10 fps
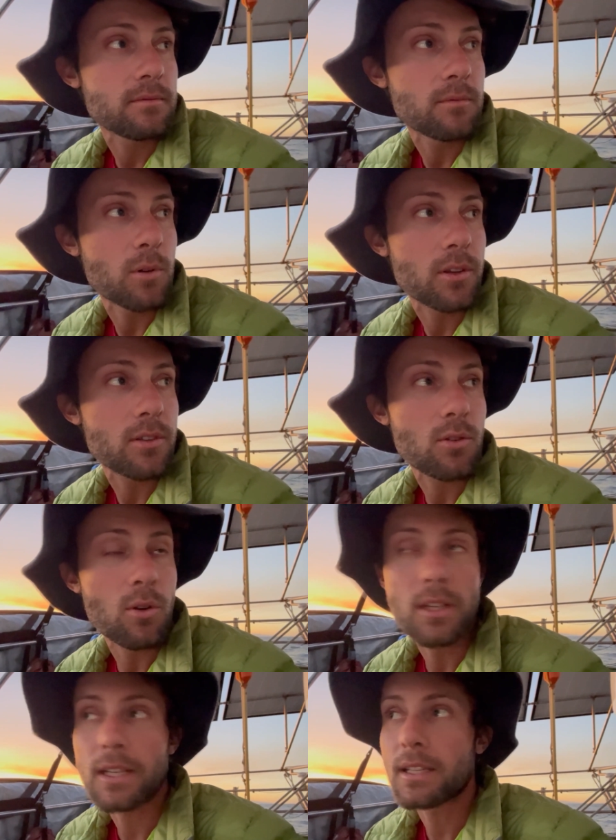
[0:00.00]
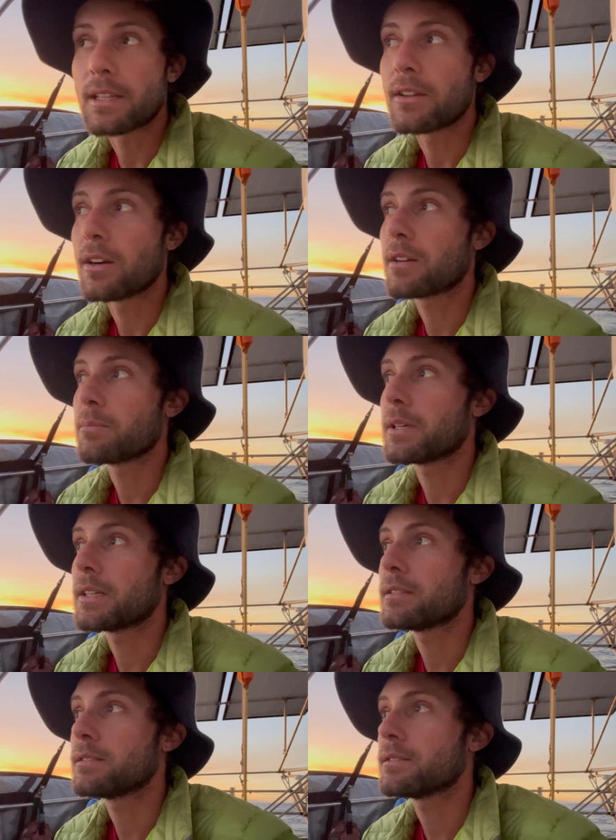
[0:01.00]
worth trolling in the dark
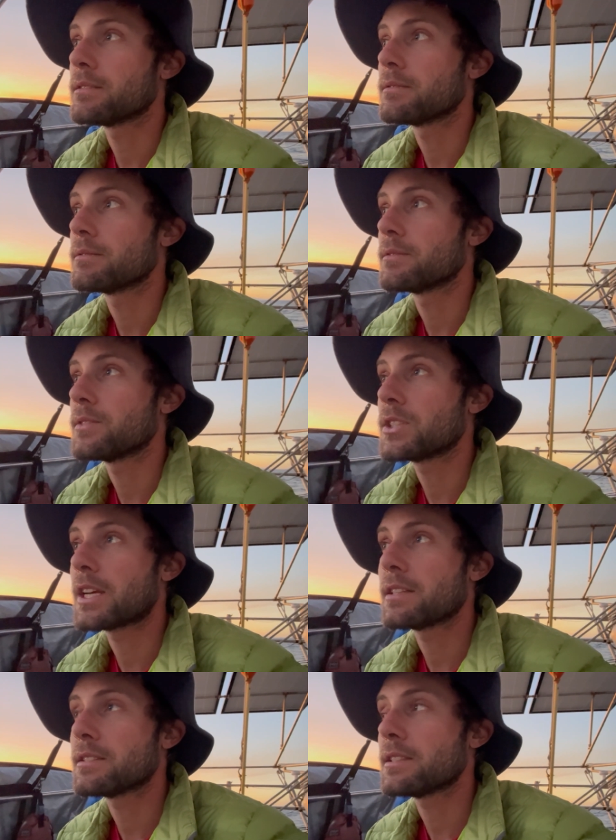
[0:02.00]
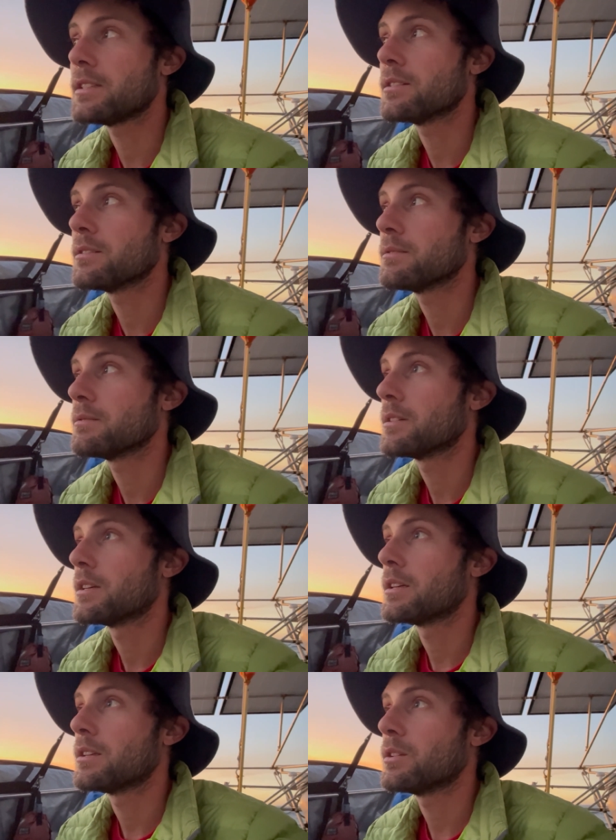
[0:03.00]
because fish can't see your
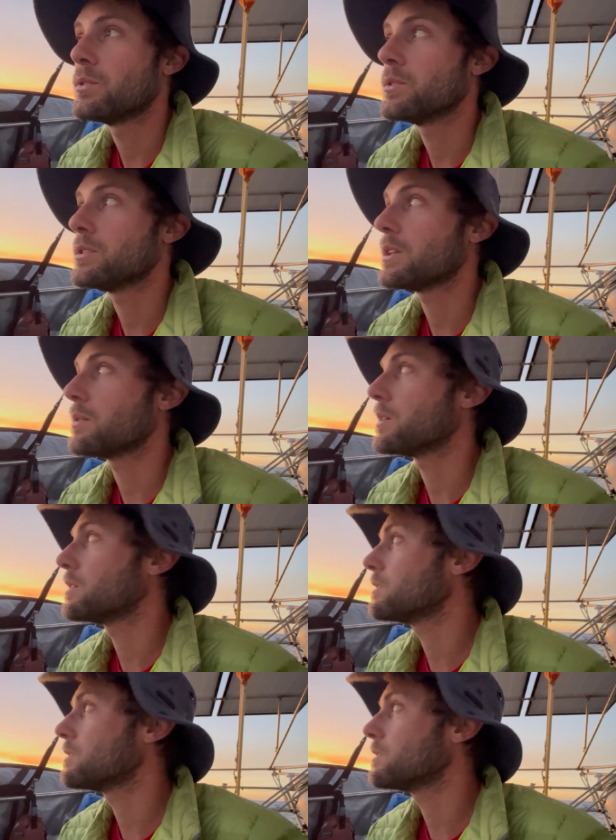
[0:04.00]
lures anyways.